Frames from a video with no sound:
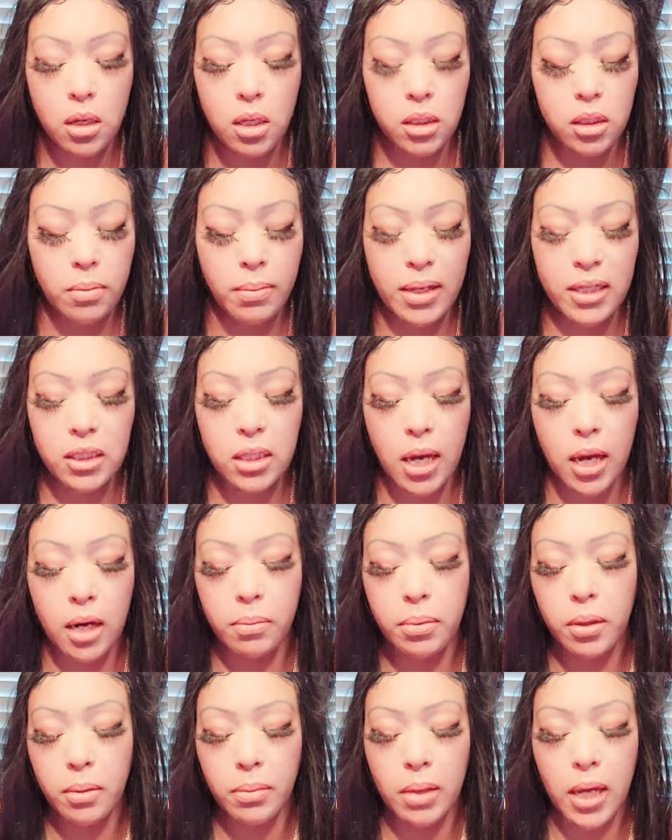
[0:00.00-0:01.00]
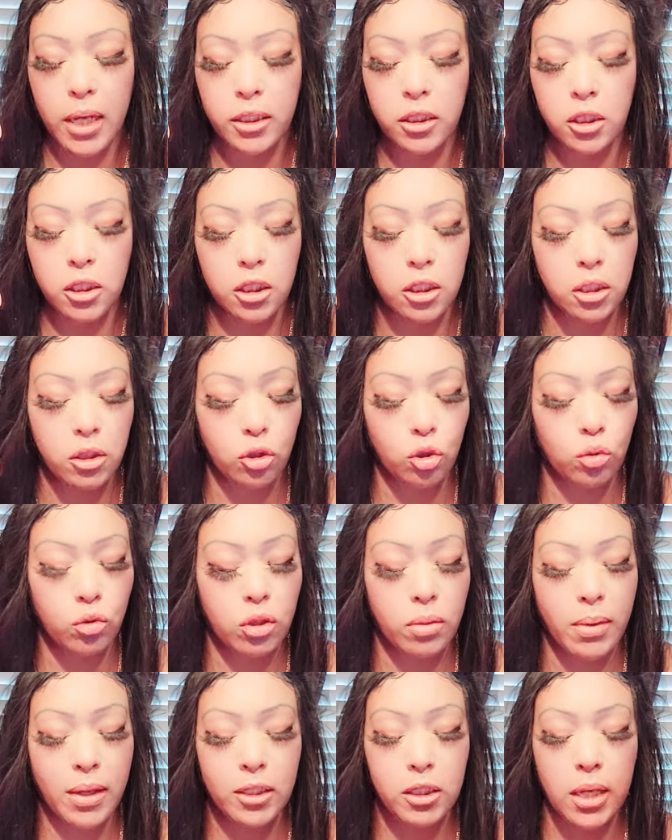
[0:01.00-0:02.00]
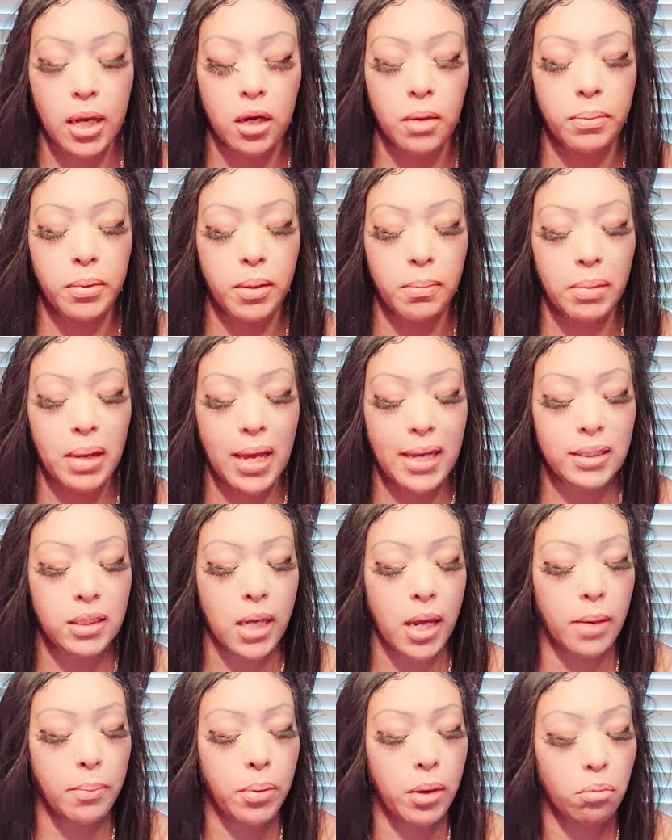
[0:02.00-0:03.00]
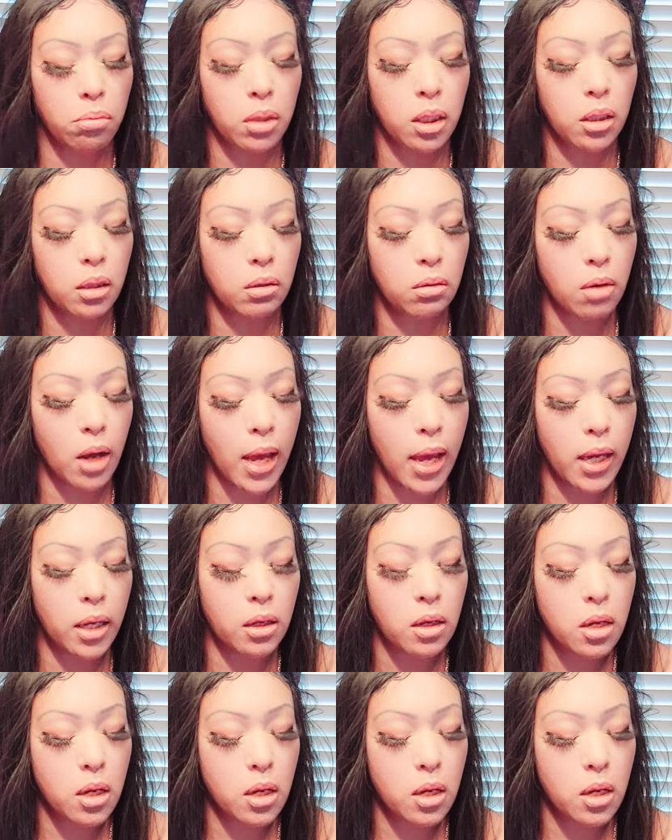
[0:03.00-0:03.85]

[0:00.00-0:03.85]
Somebody tired of being blind to this here truth. Somebody tired of being blindsided, period, okay?